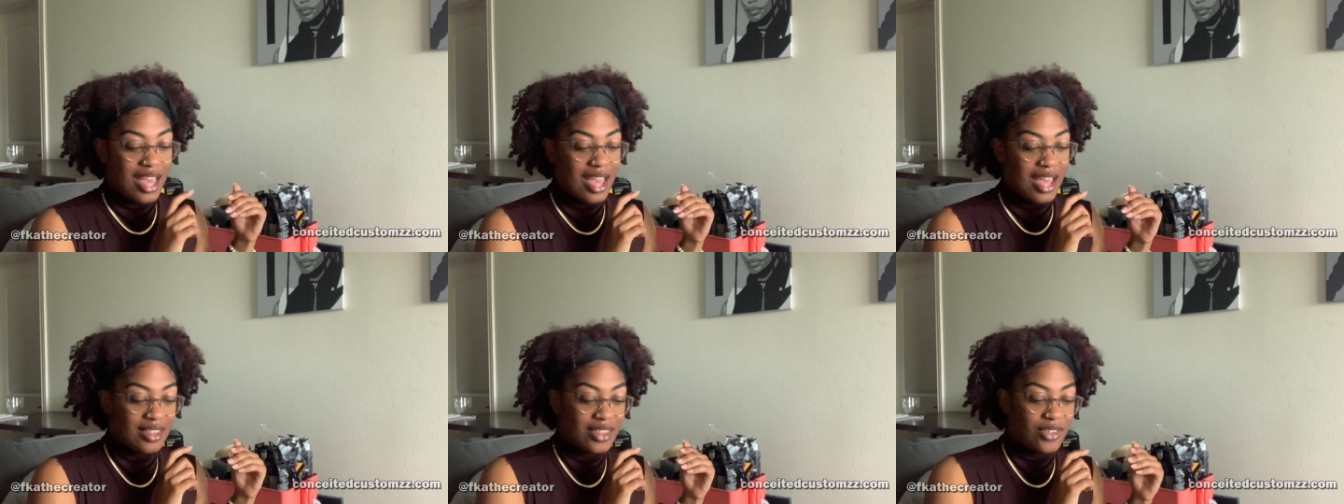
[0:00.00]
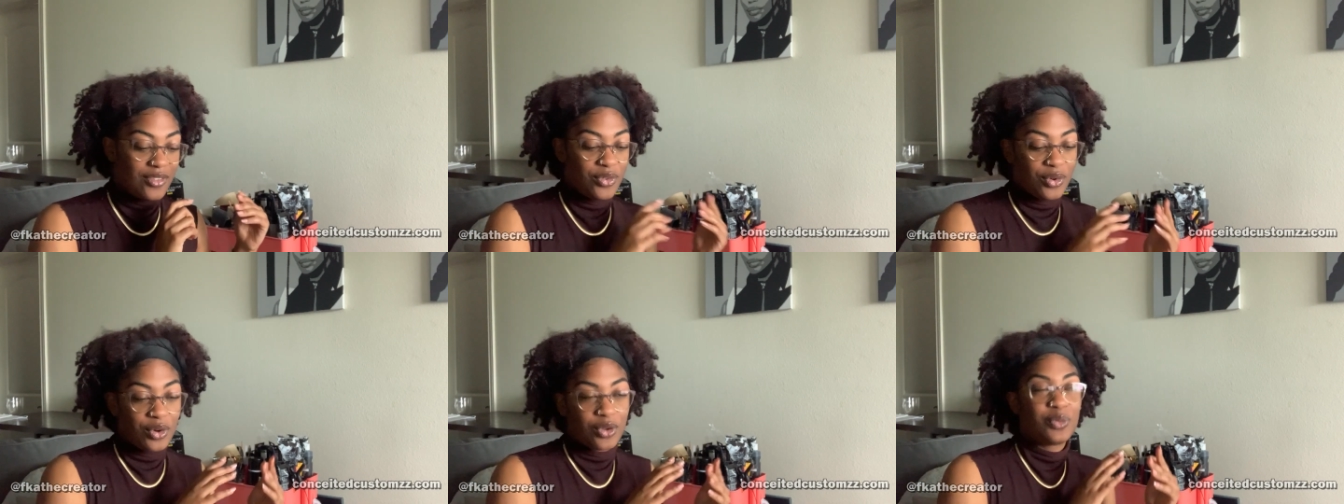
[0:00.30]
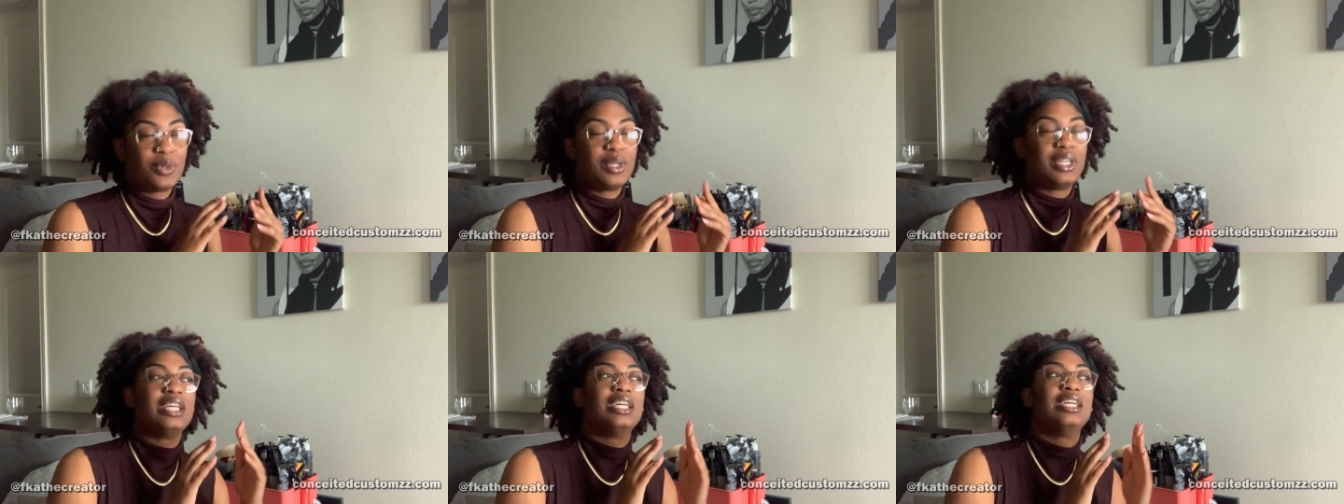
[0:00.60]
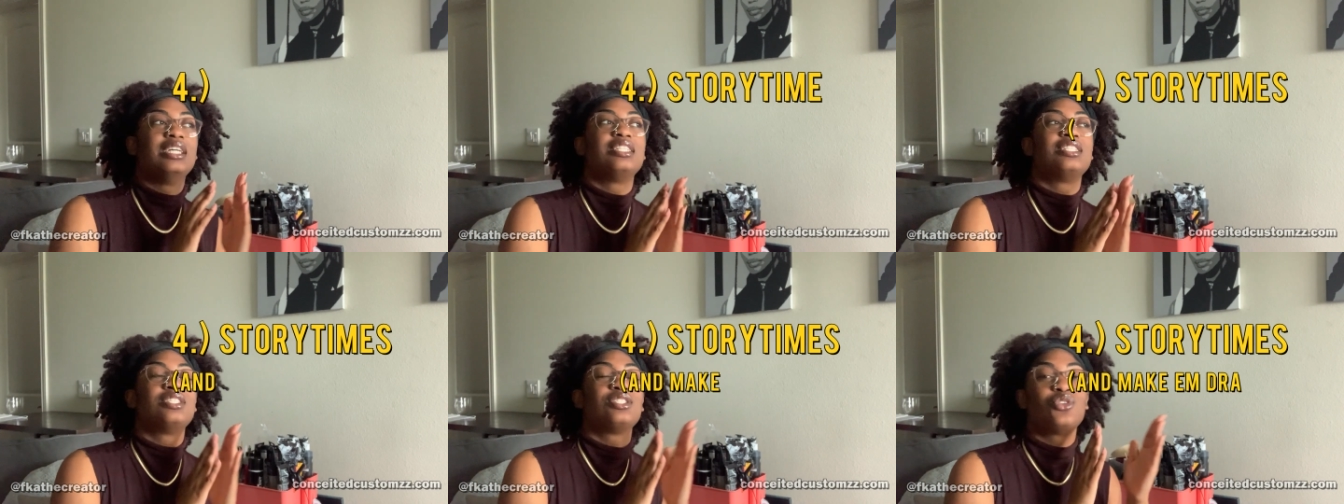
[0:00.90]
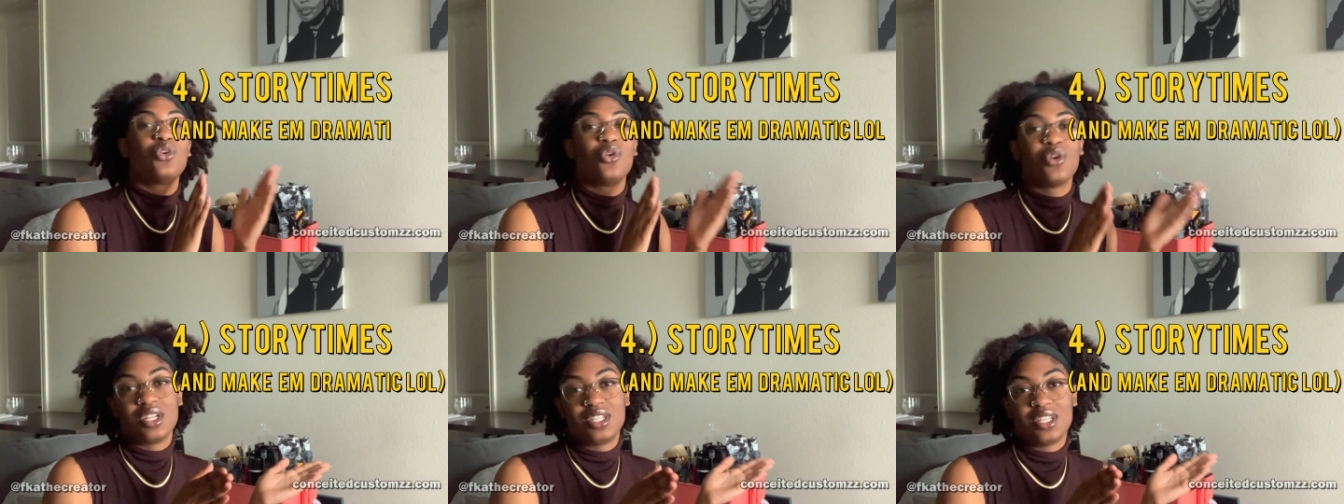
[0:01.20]
And the fourth one is
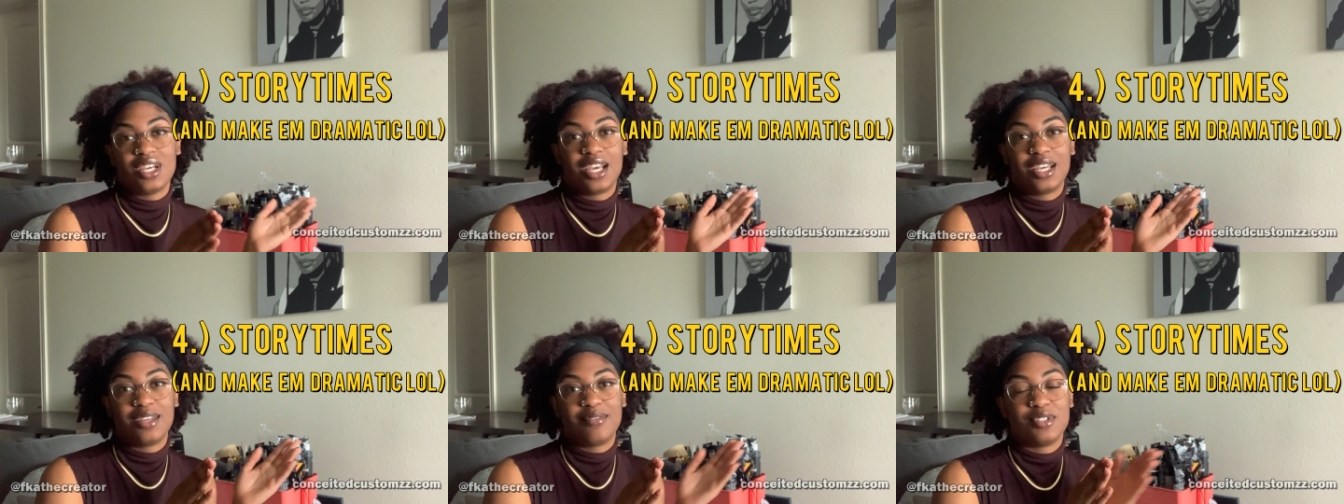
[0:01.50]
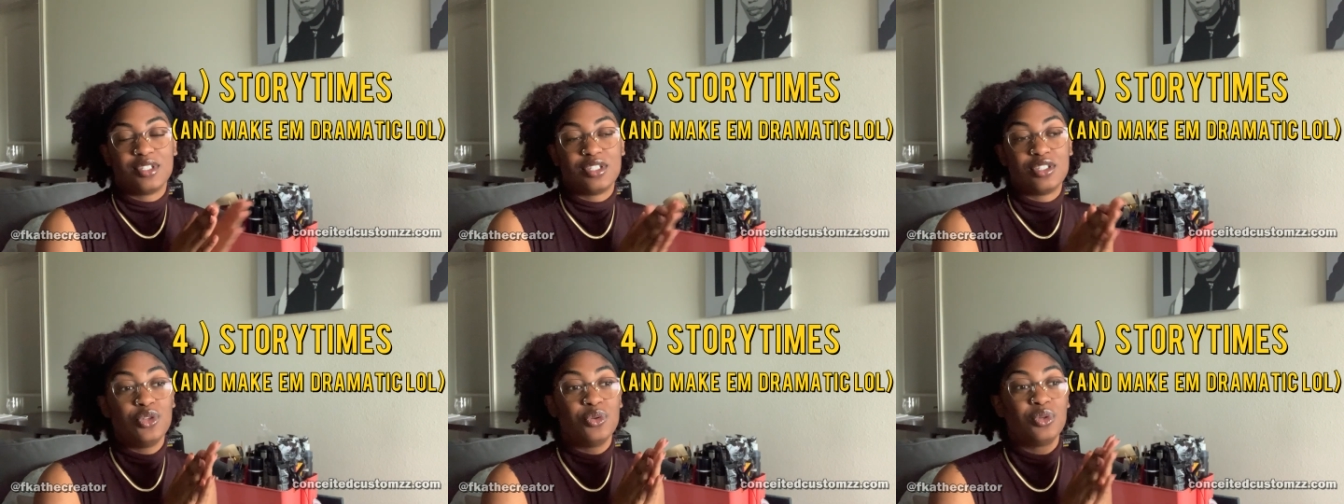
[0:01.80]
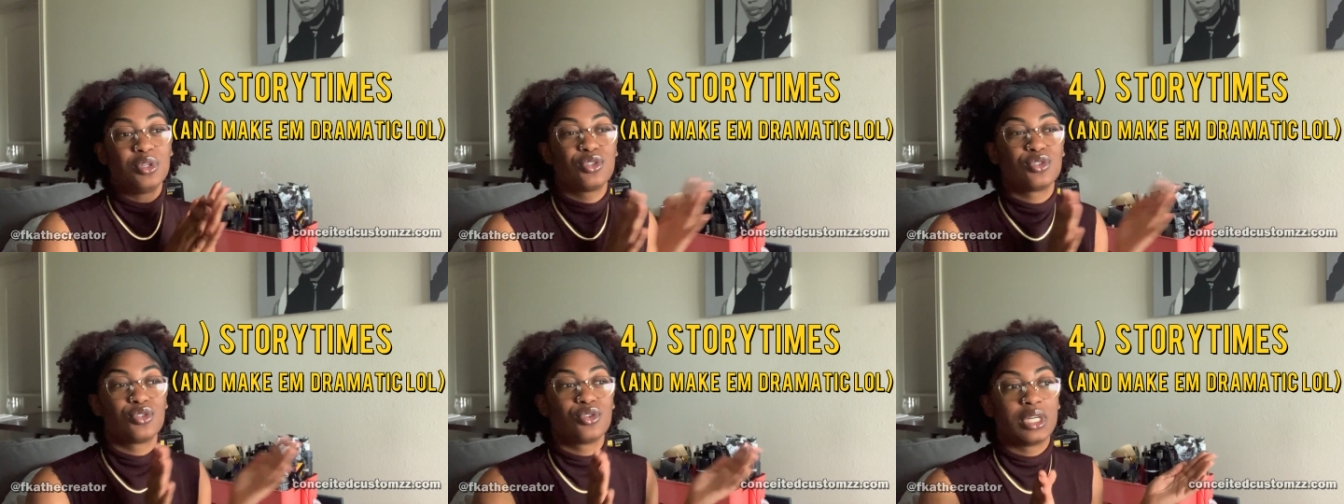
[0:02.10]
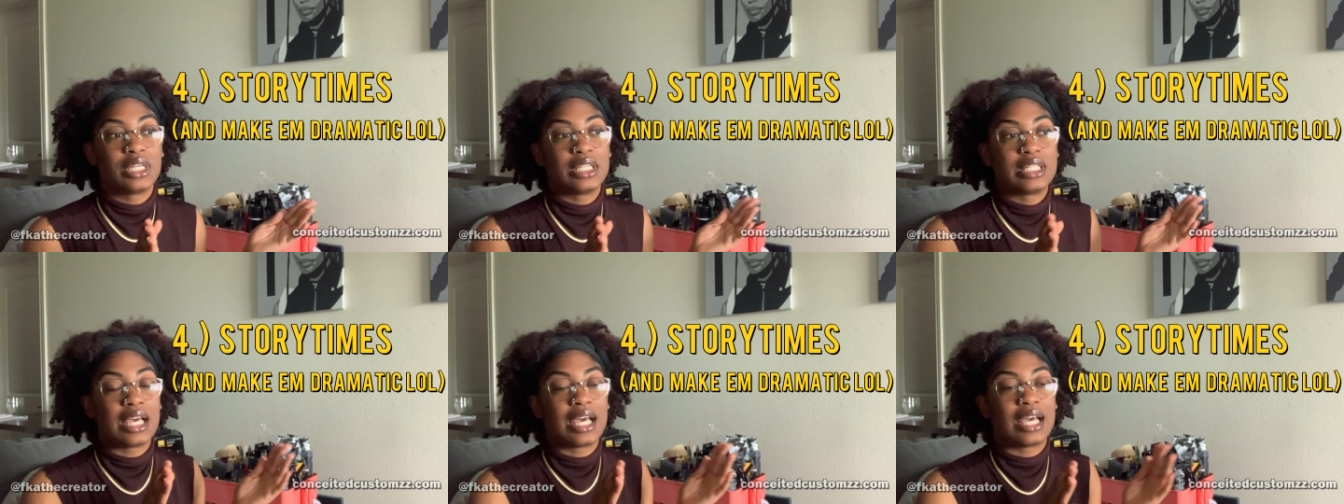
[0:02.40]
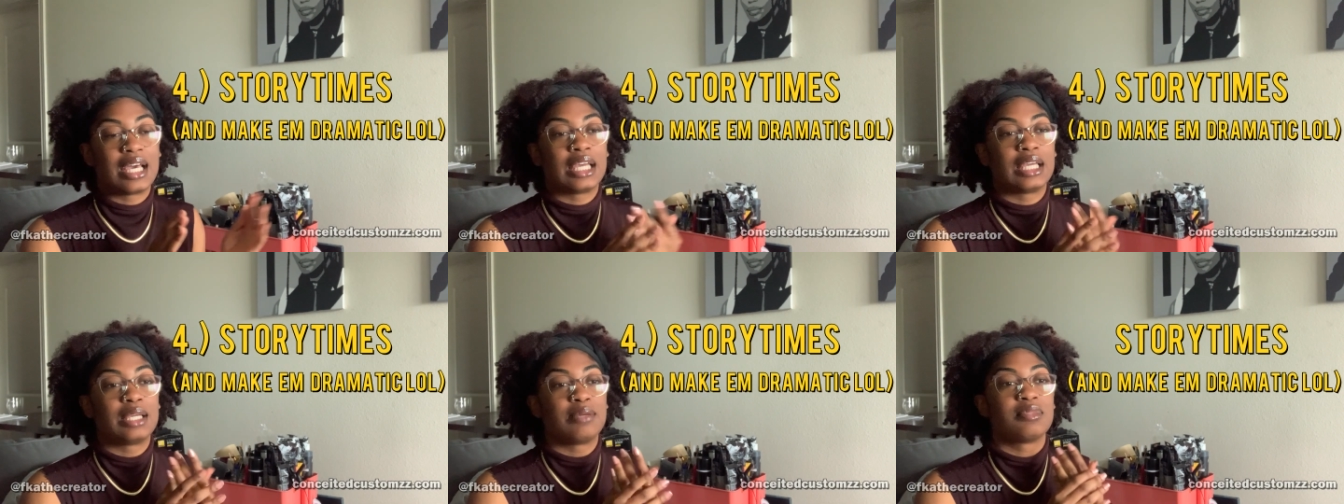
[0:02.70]
story times, doing story
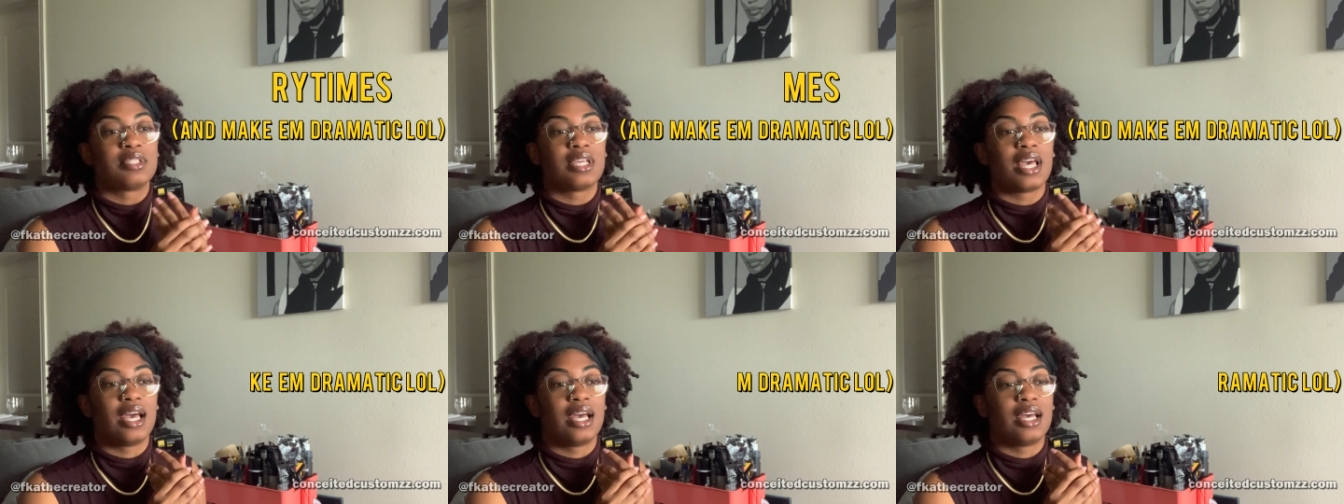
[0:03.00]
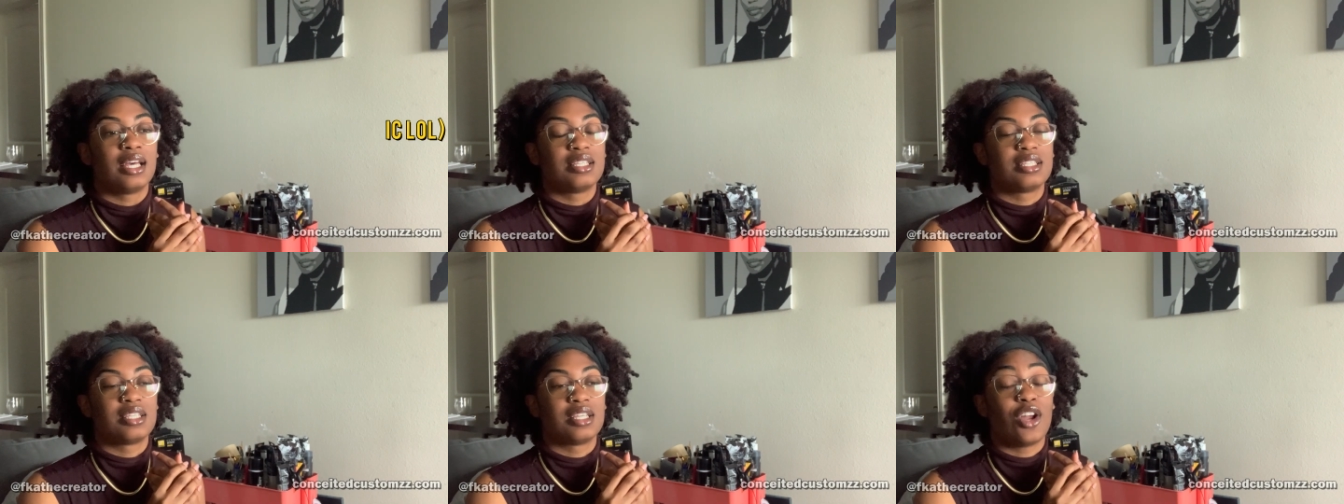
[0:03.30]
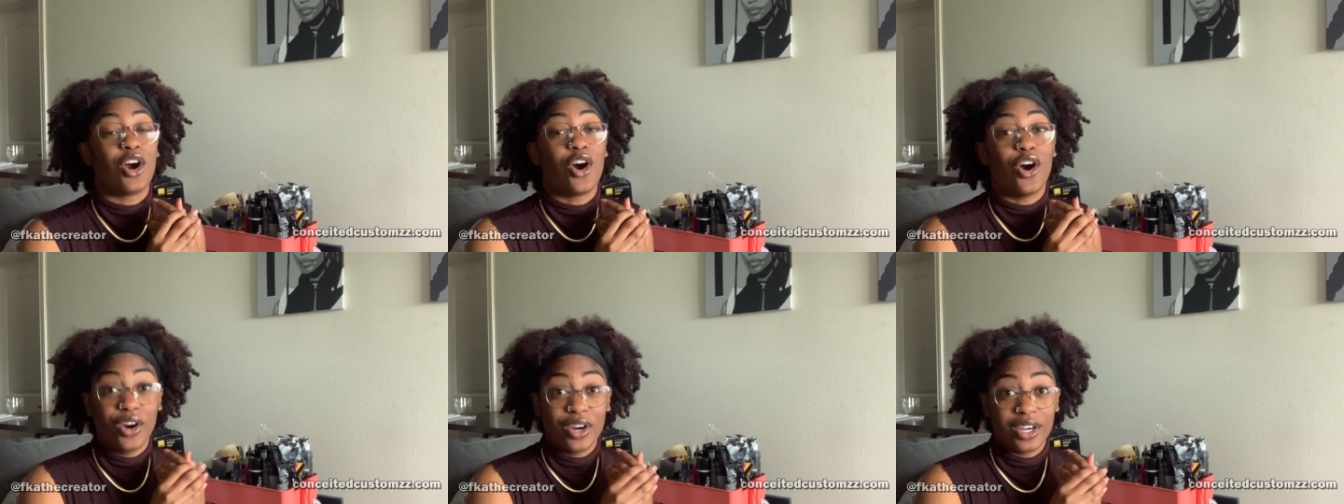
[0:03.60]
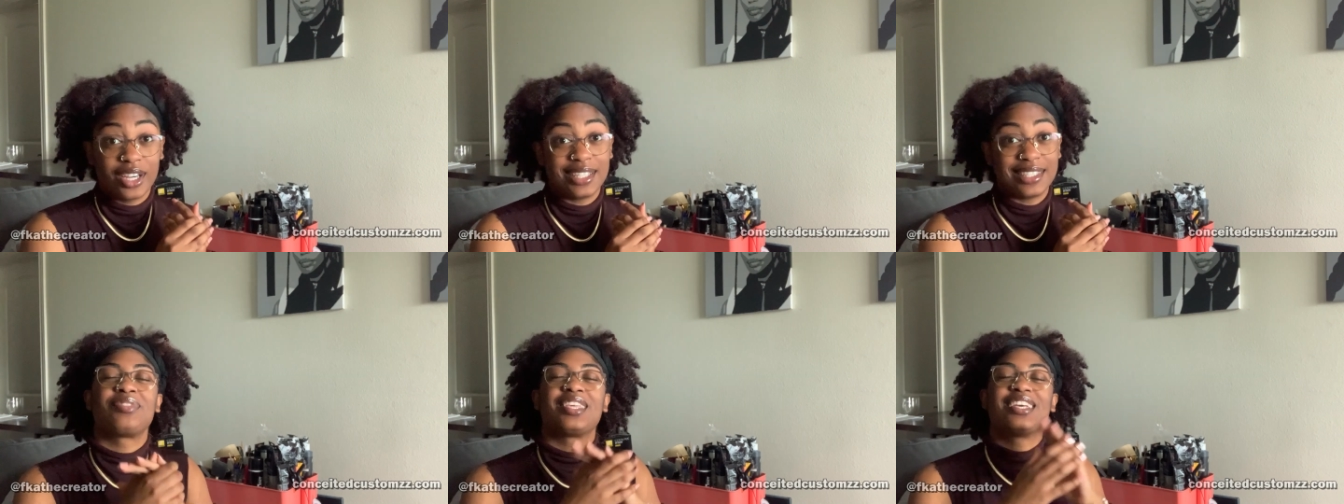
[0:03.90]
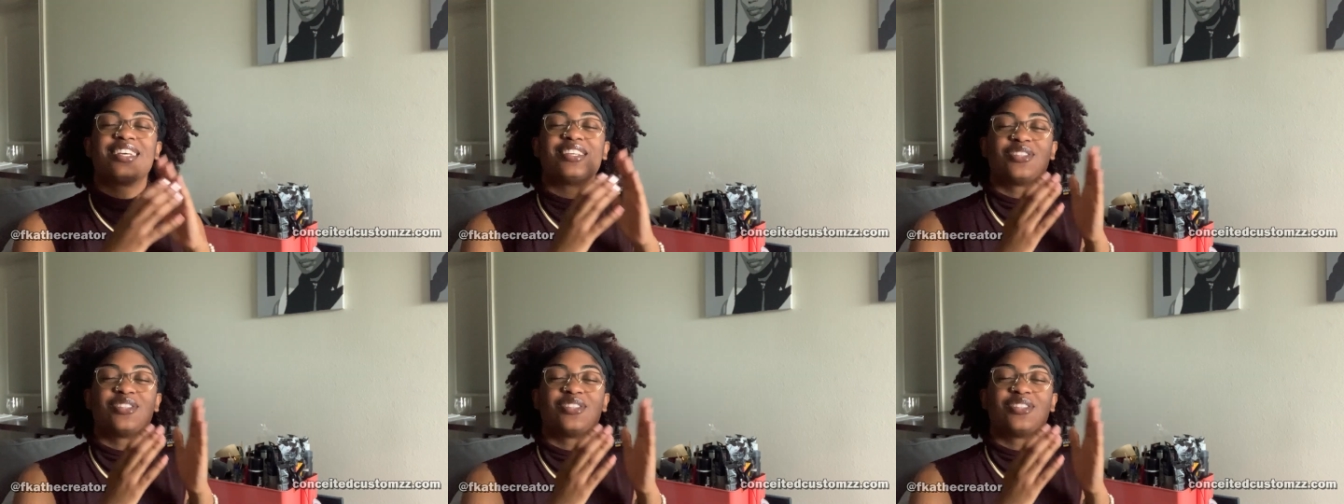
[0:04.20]
times as an artist.